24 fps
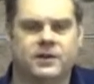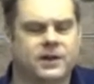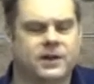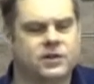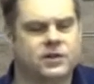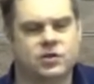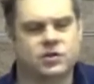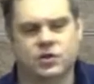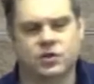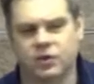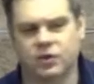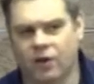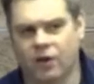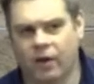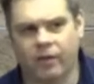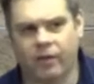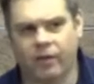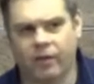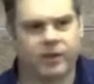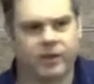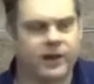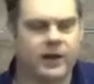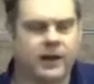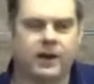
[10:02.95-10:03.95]
They're just
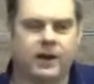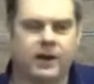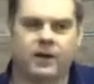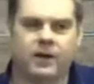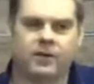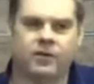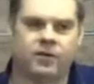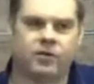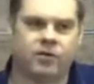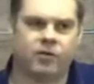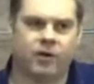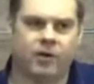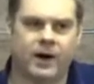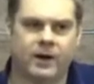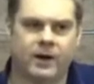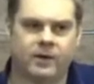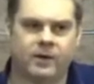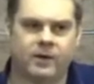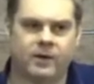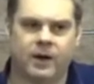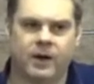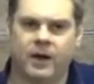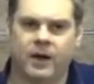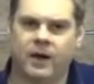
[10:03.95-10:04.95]
not thinking
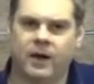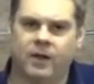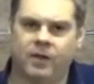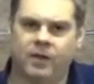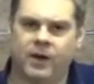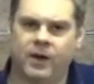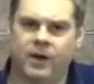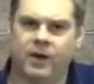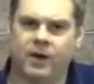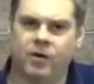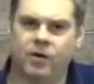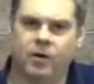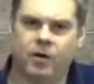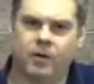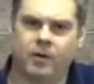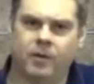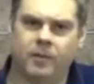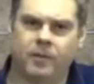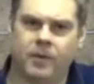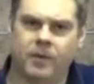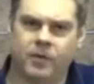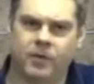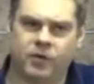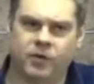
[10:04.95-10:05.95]
straight. They're not
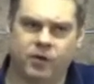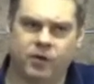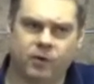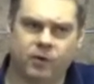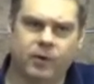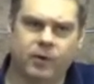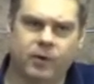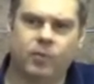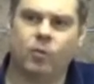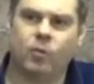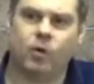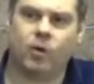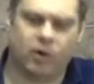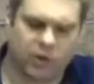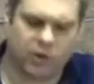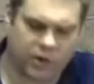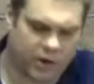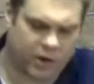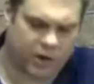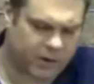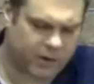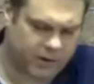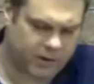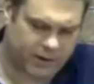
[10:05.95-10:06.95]
doing what
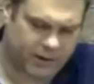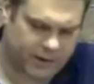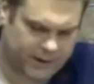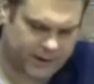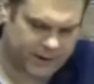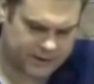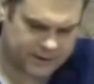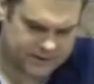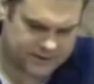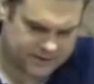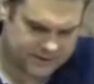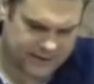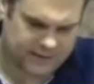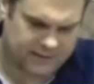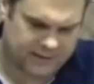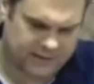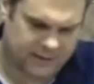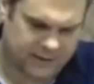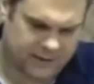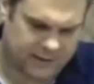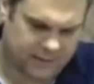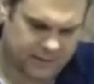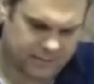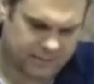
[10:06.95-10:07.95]
God had said
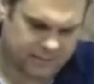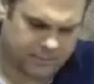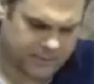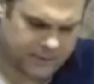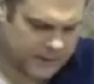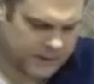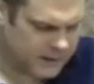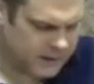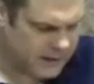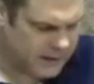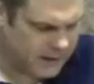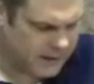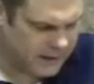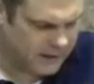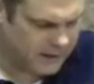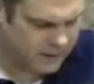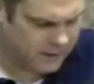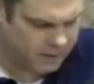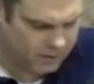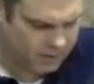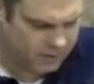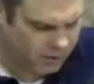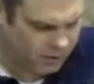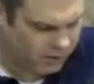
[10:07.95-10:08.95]
to them.
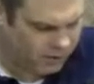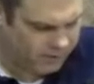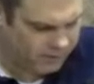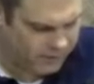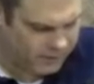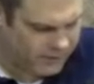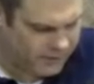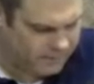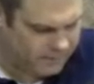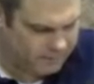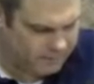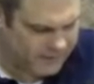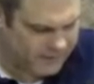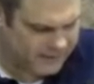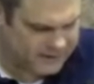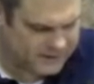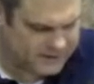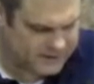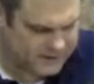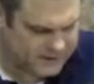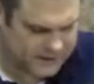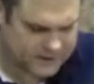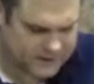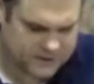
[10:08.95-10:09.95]
None of it
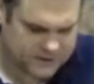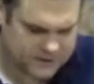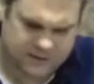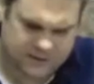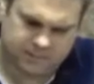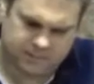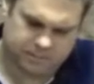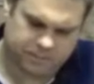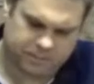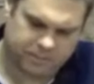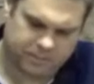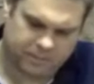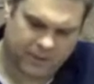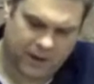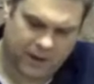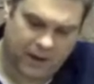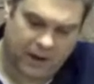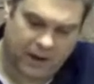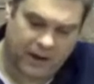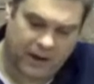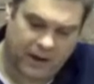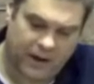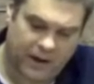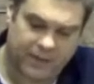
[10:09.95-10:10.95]
makes sense.
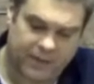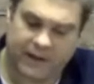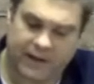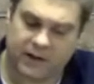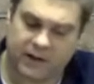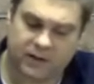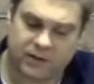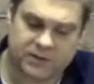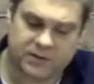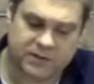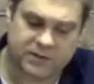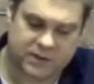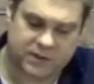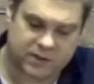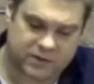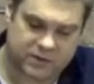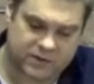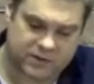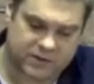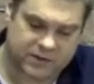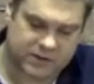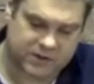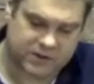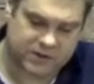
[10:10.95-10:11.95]
And that
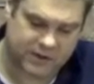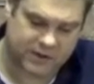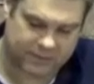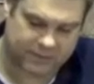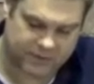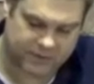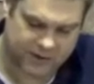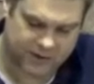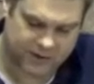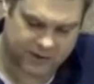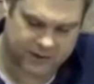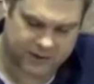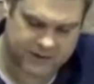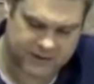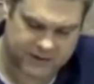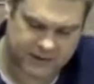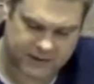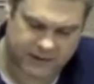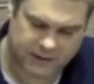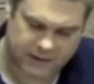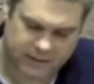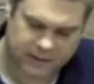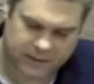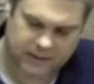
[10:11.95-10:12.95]
continues into chapter
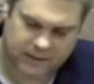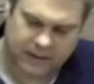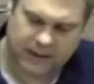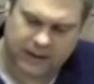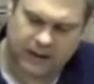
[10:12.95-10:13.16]
19.